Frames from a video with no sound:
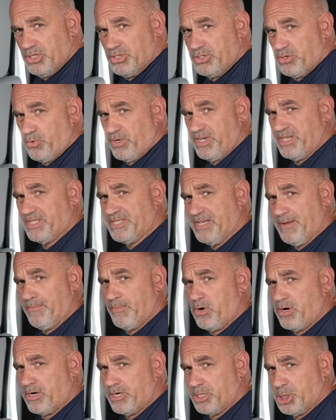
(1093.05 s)
To reassemble
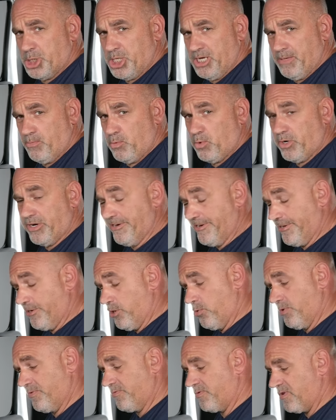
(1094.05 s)
our Jeep, we're going to
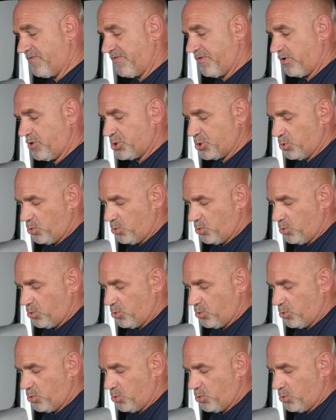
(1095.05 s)
go in reverse